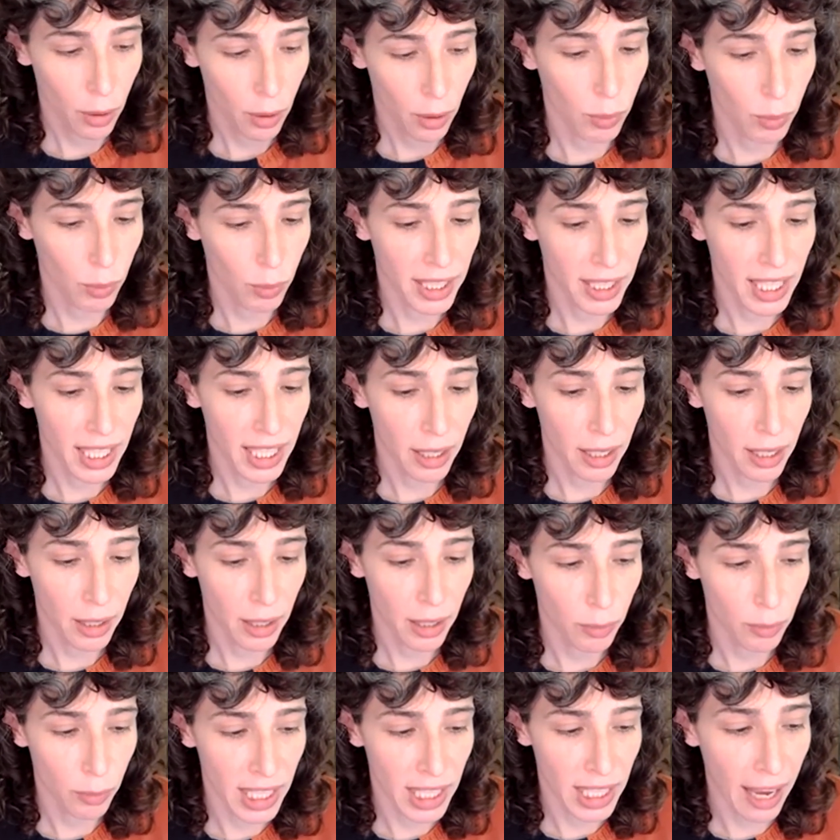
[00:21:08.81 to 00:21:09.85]
was
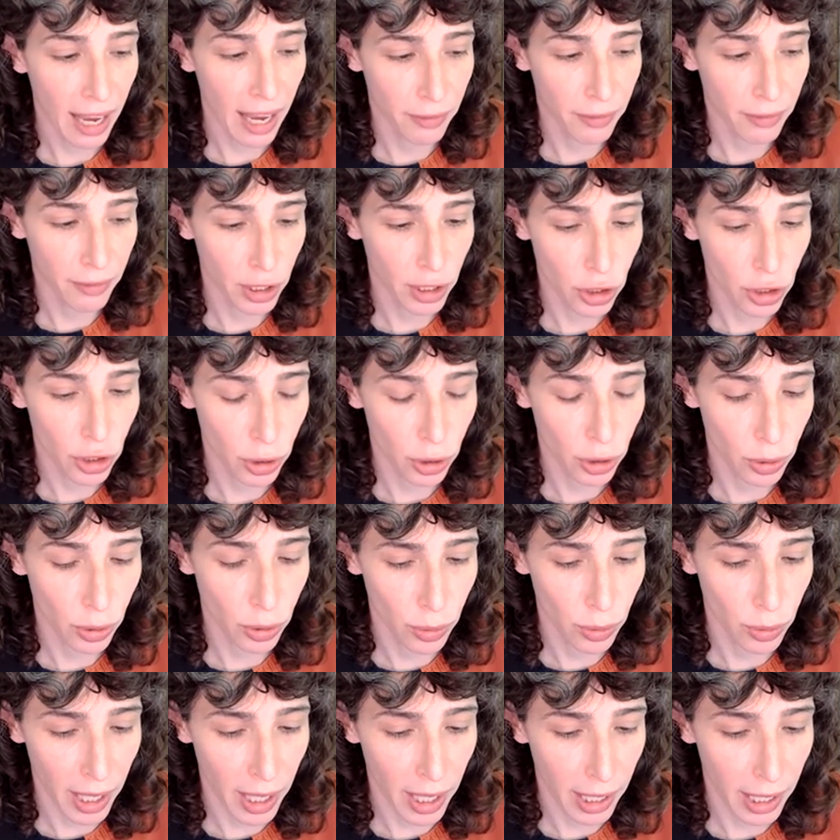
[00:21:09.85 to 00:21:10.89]
having
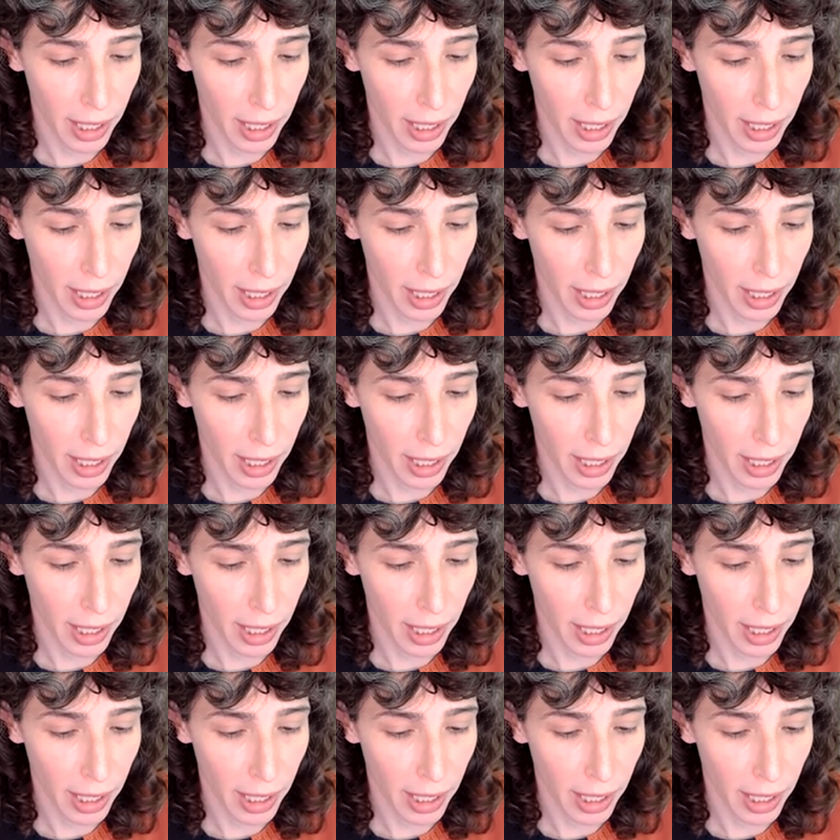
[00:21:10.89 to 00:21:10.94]
to